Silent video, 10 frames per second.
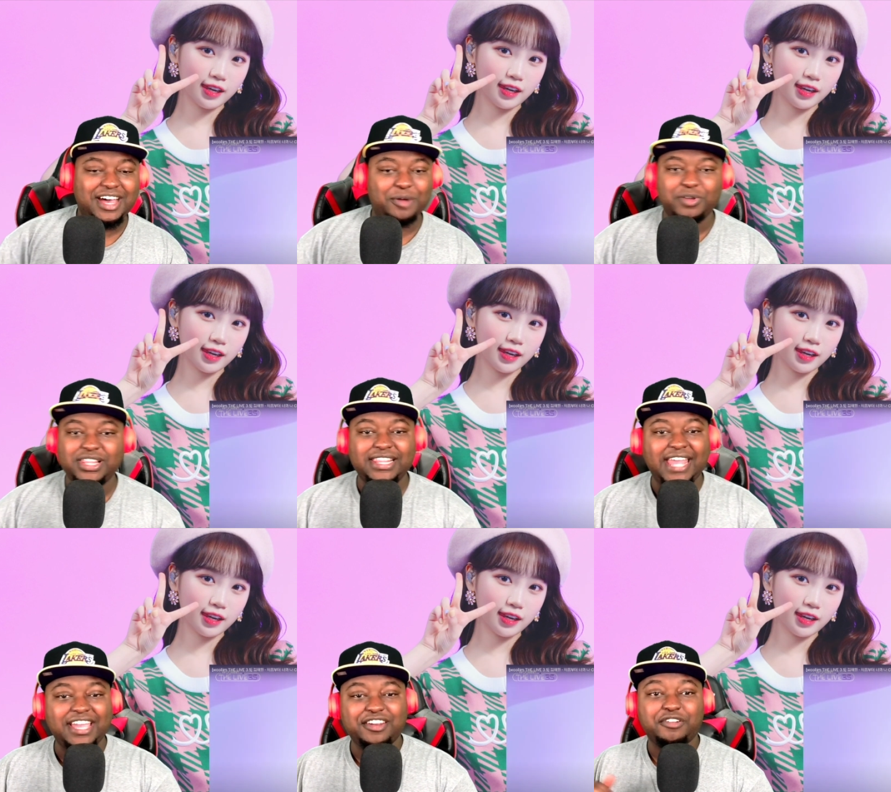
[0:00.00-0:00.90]
Speaker 1: I'm really
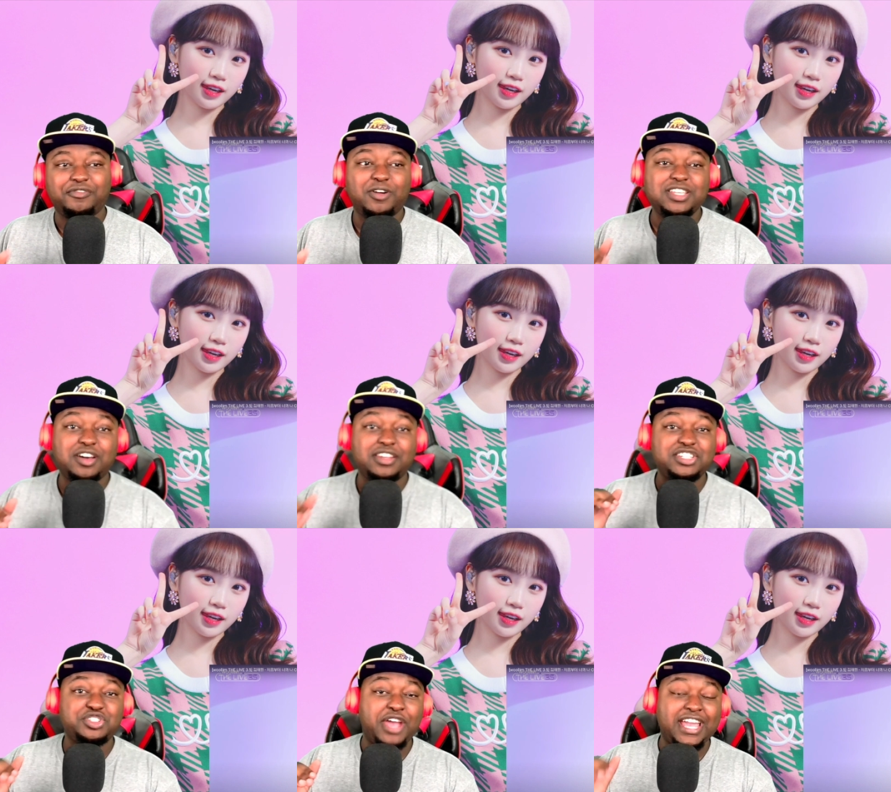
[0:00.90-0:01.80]
liking her voice on
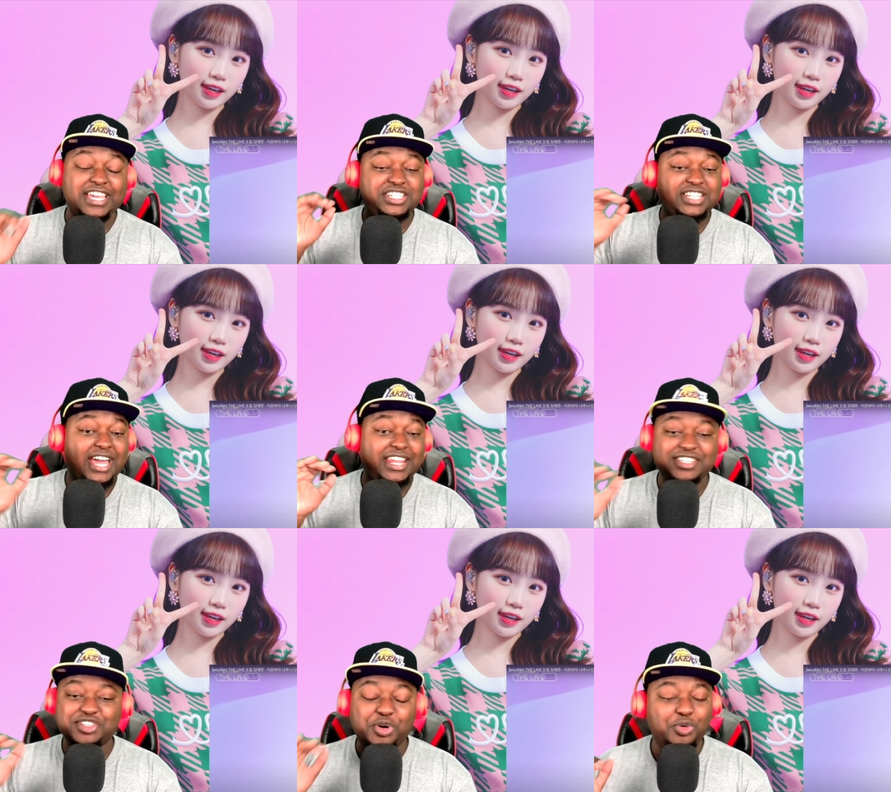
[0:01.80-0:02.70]
this track. It's shining
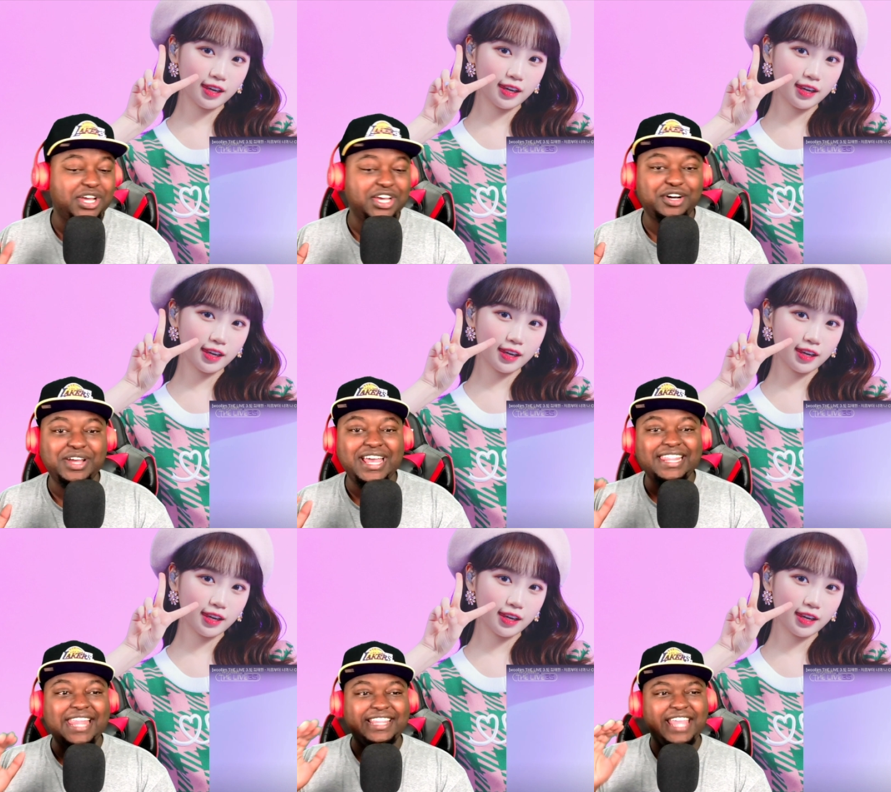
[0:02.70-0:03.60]
so well.
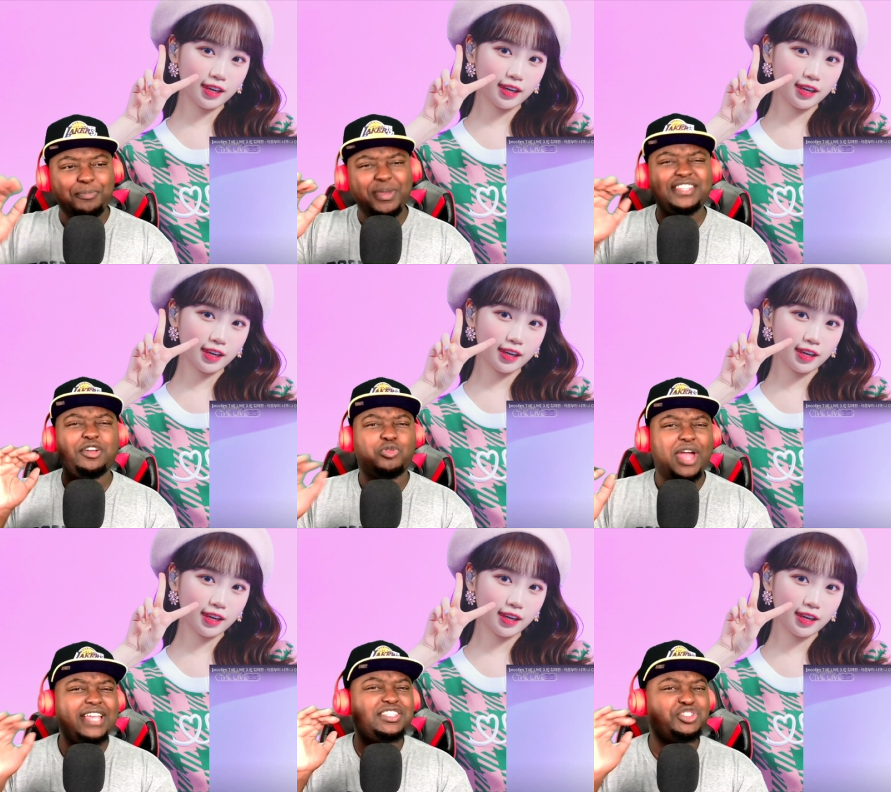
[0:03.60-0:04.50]
Like they picked the
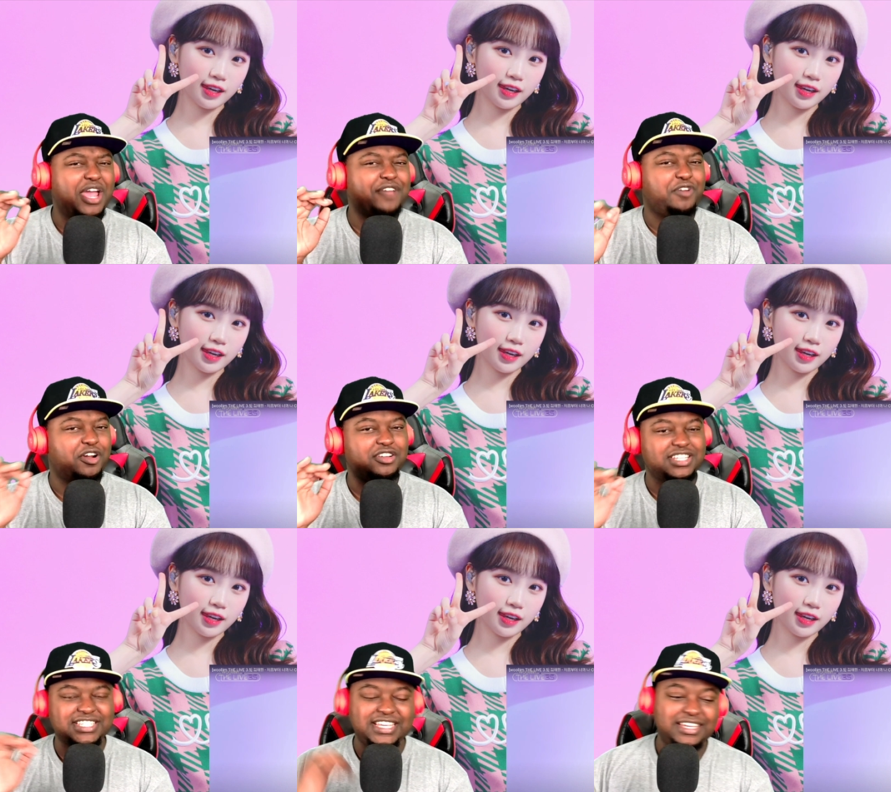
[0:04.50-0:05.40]
right track for her
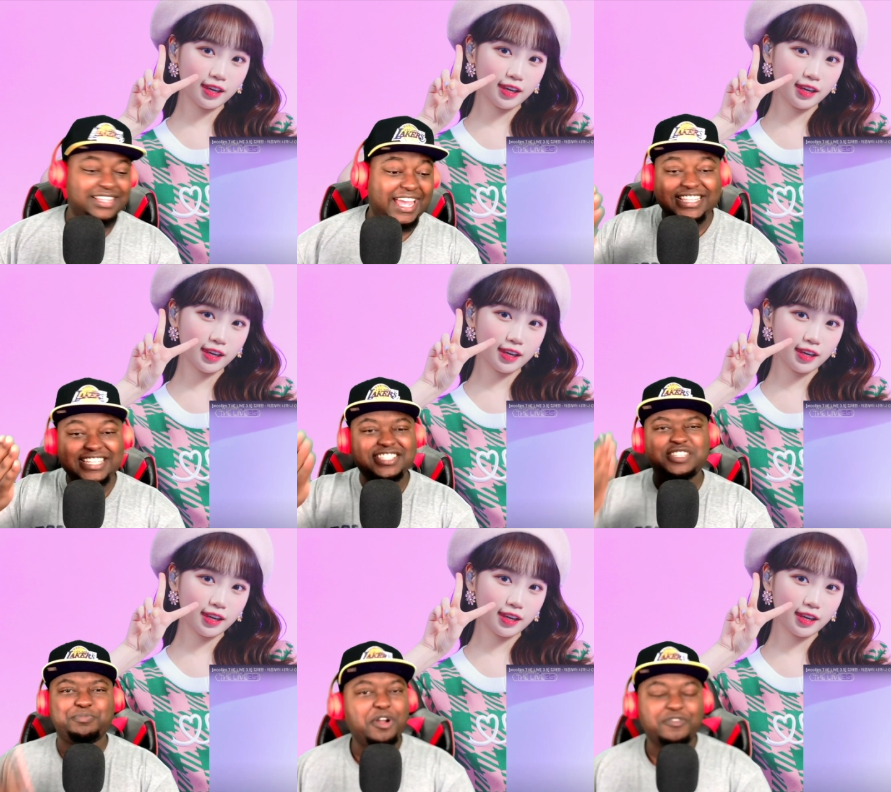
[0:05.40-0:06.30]
to sing. Like this is
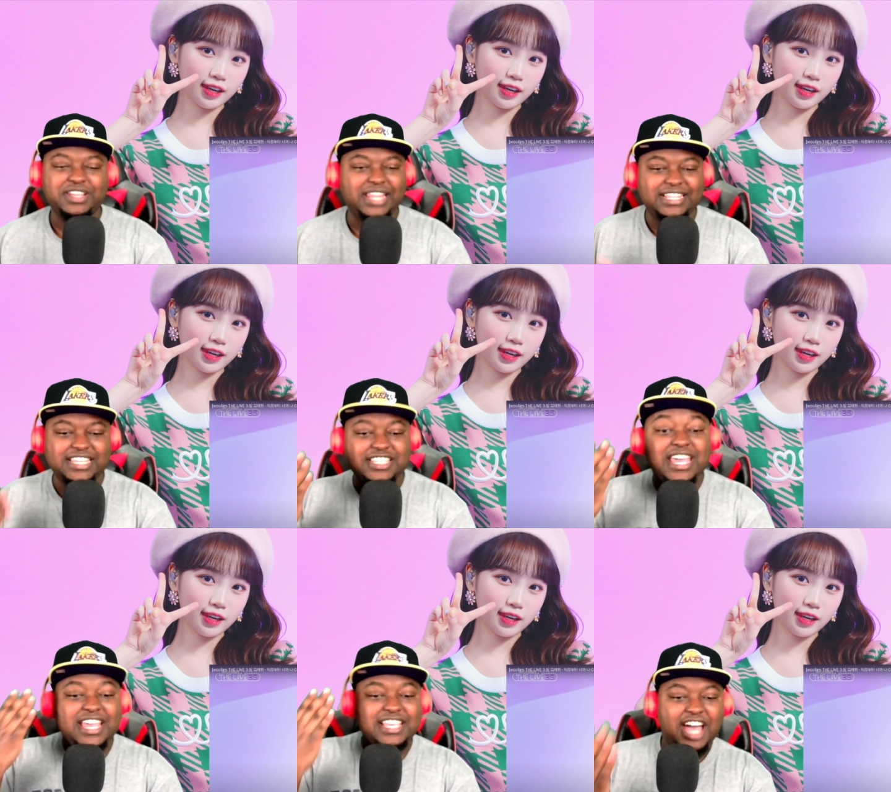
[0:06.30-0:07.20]
just perfect. Like this,
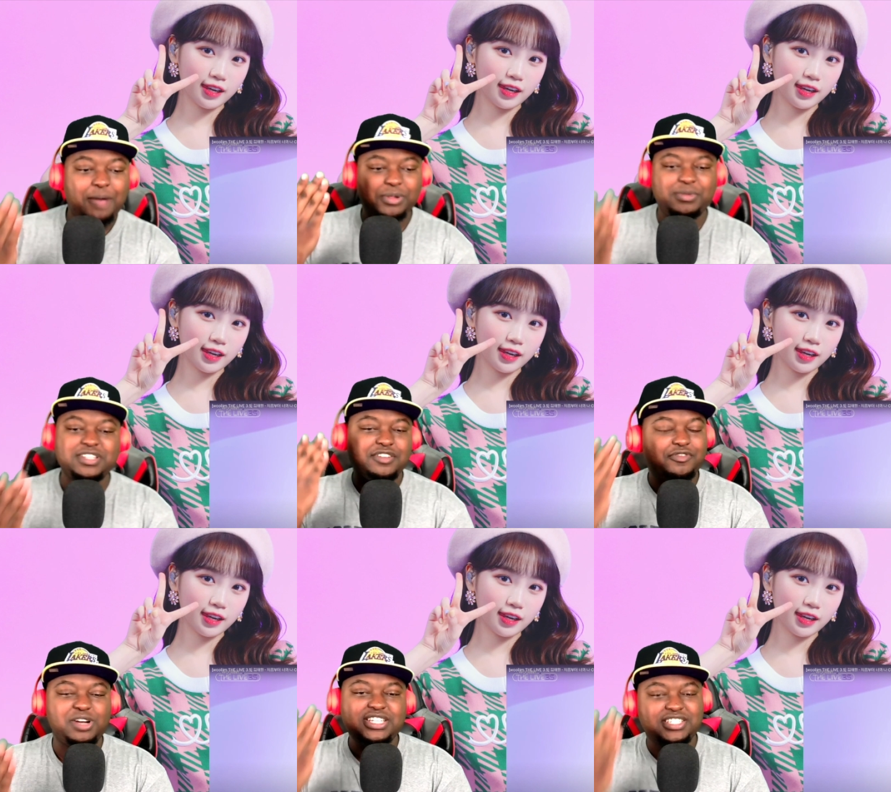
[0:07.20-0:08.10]
it complements her
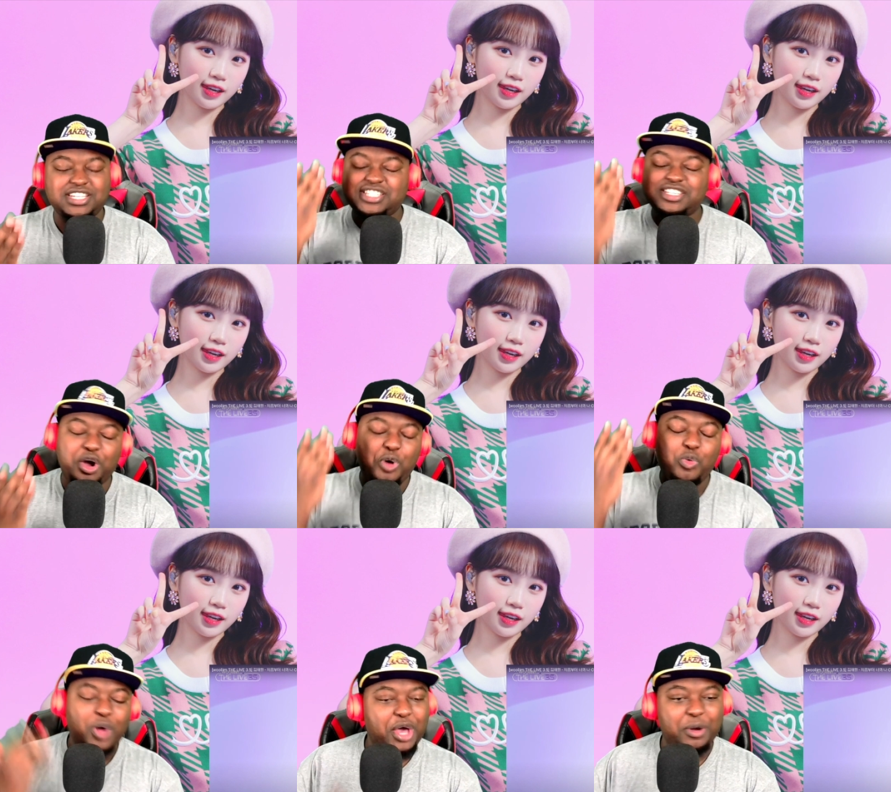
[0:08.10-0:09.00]
voice just so
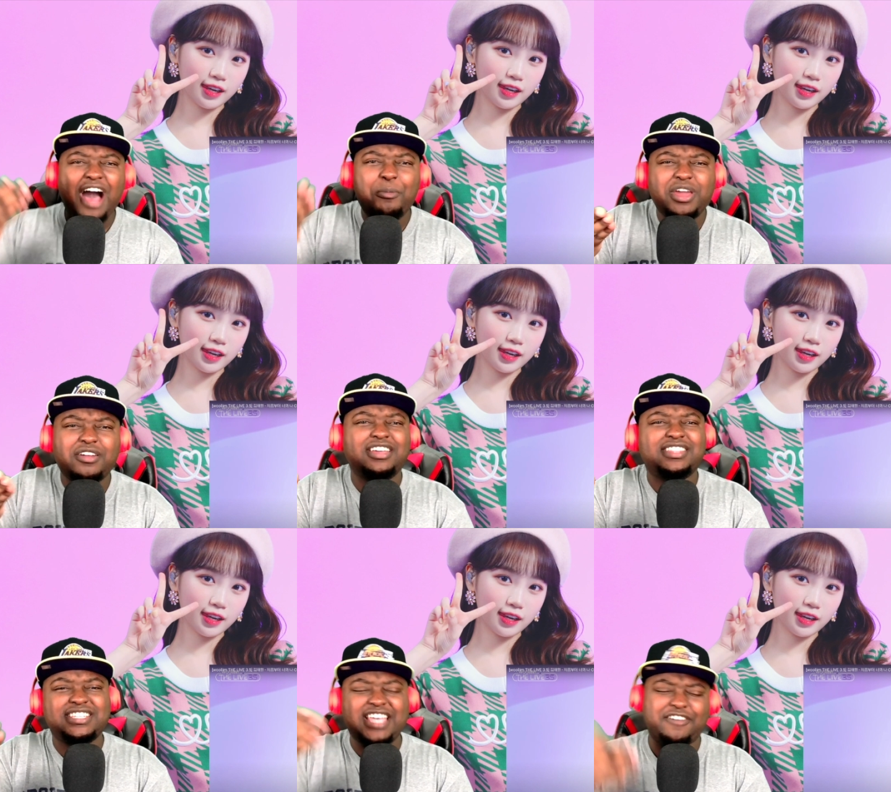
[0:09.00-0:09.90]
well. How better
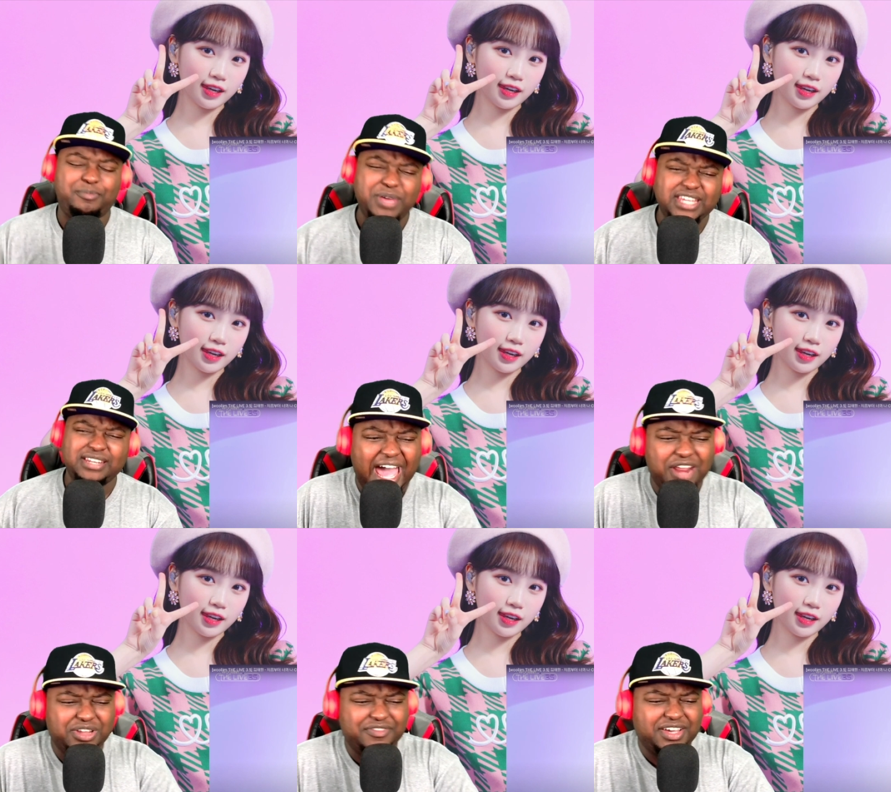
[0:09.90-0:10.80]
could this have been? I
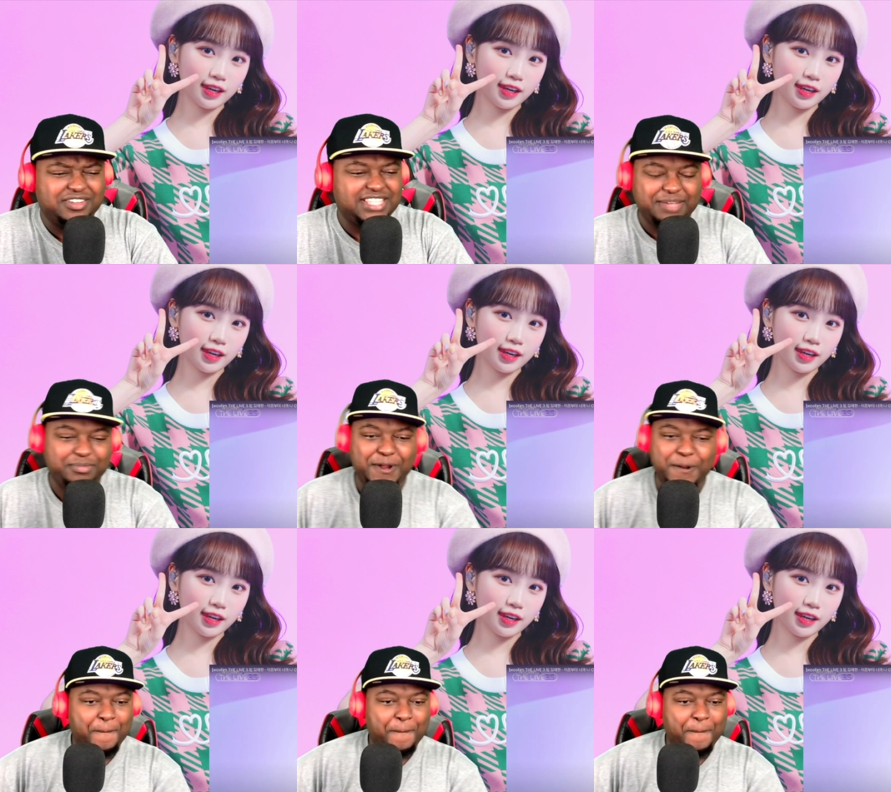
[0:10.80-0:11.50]
don't even understand, bruh.